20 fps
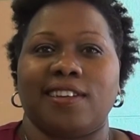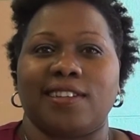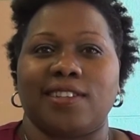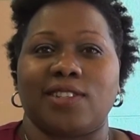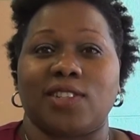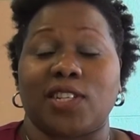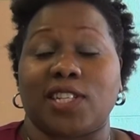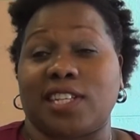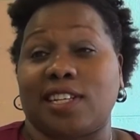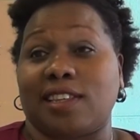
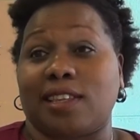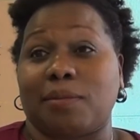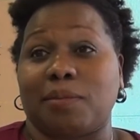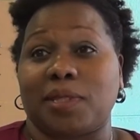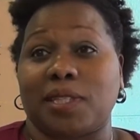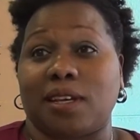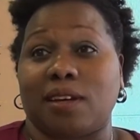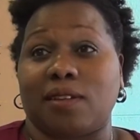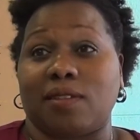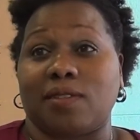treating
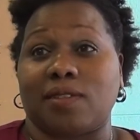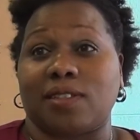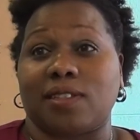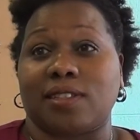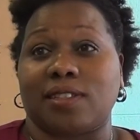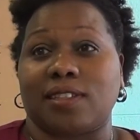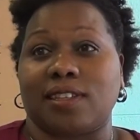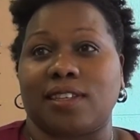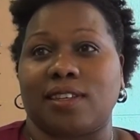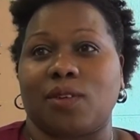themselves
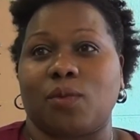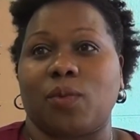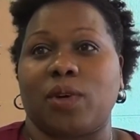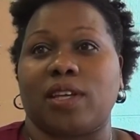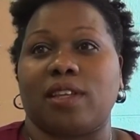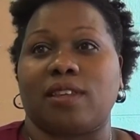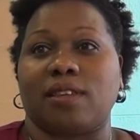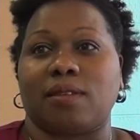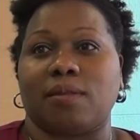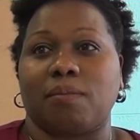
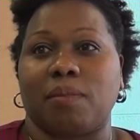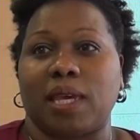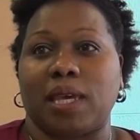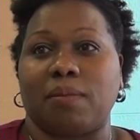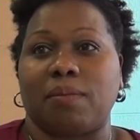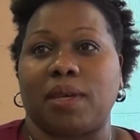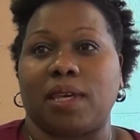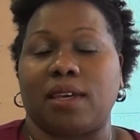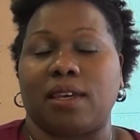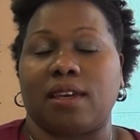with
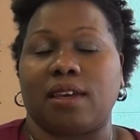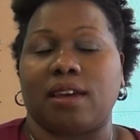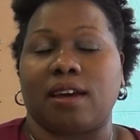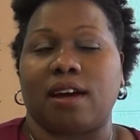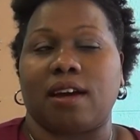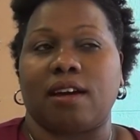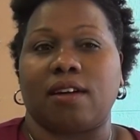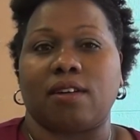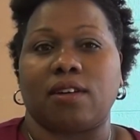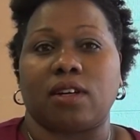maybe
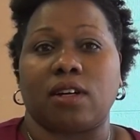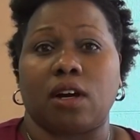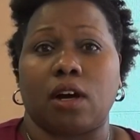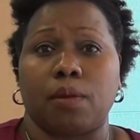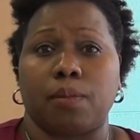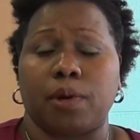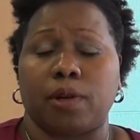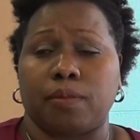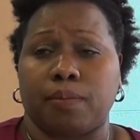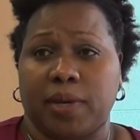
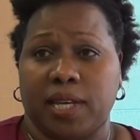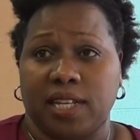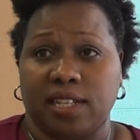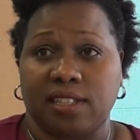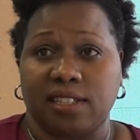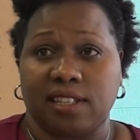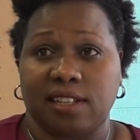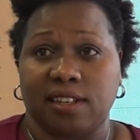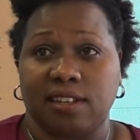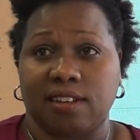herbal
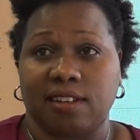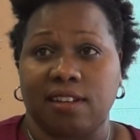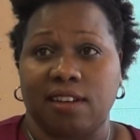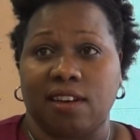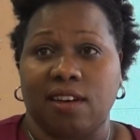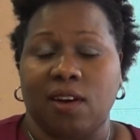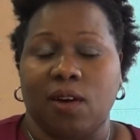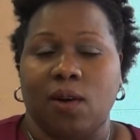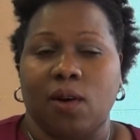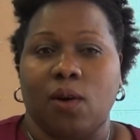medicine
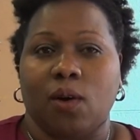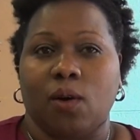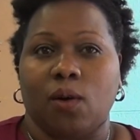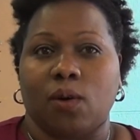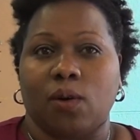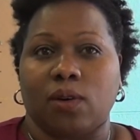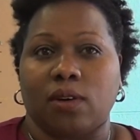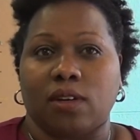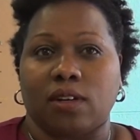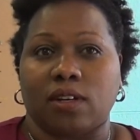
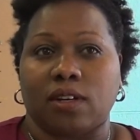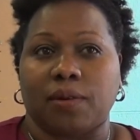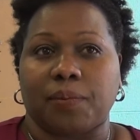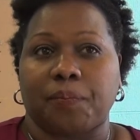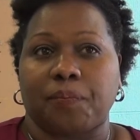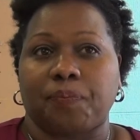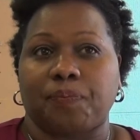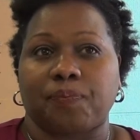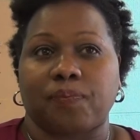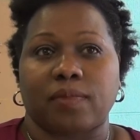or
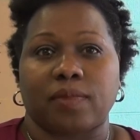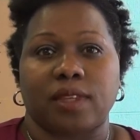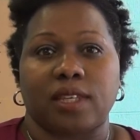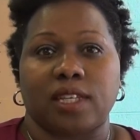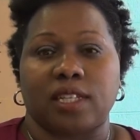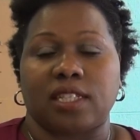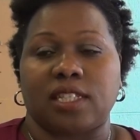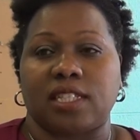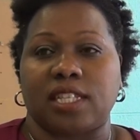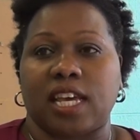
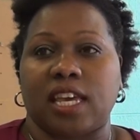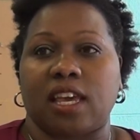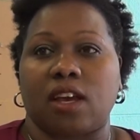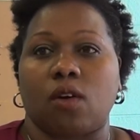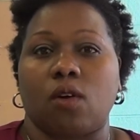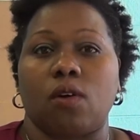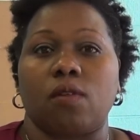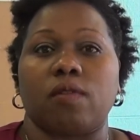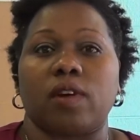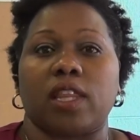just taking
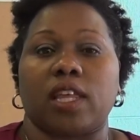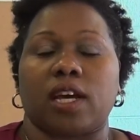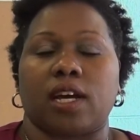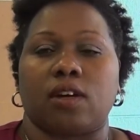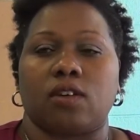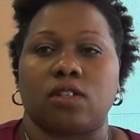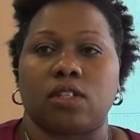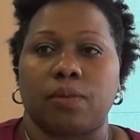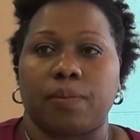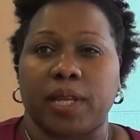
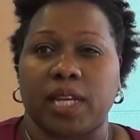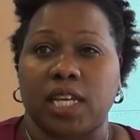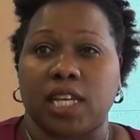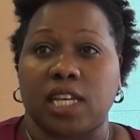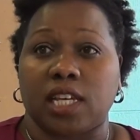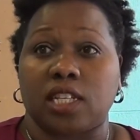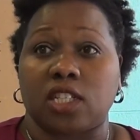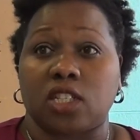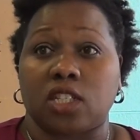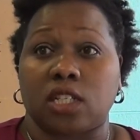over-the-counter
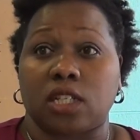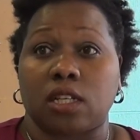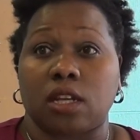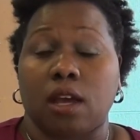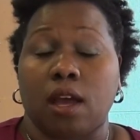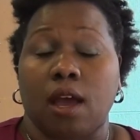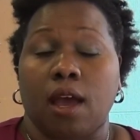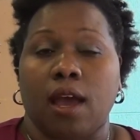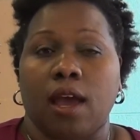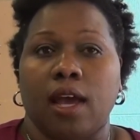medication.
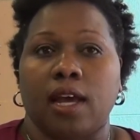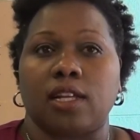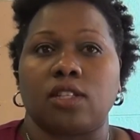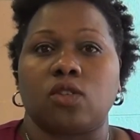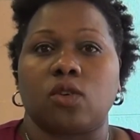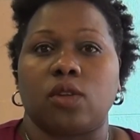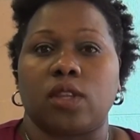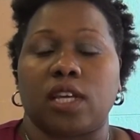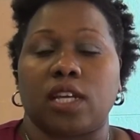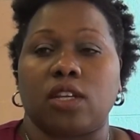And
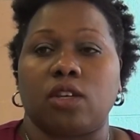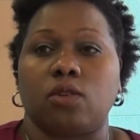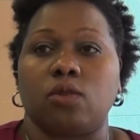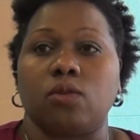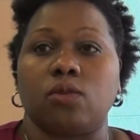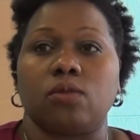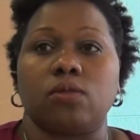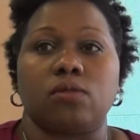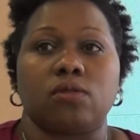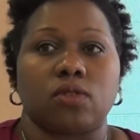so they
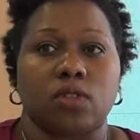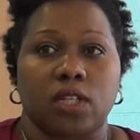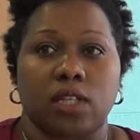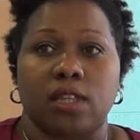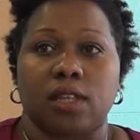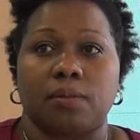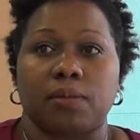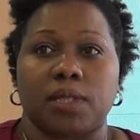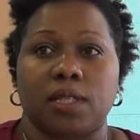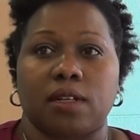do treat
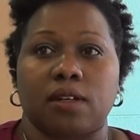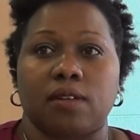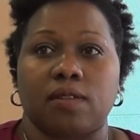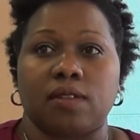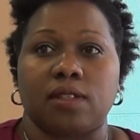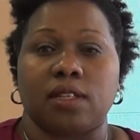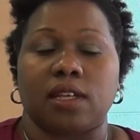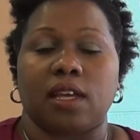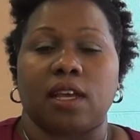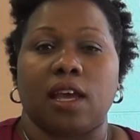
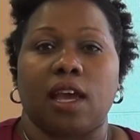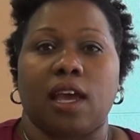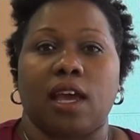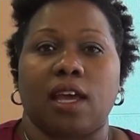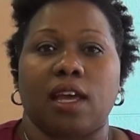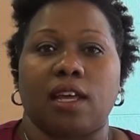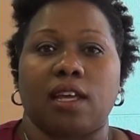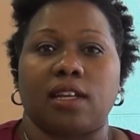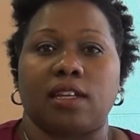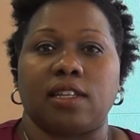themselves,
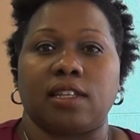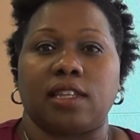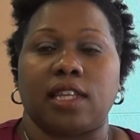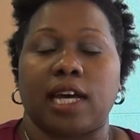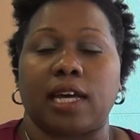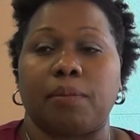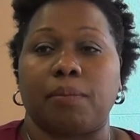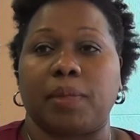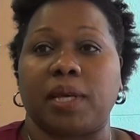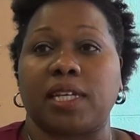and
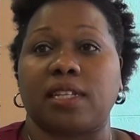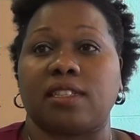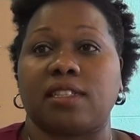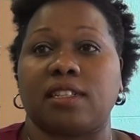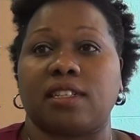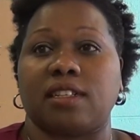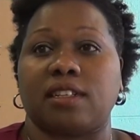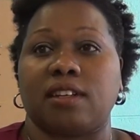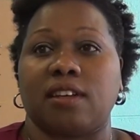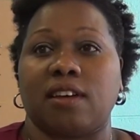that makes
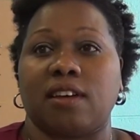it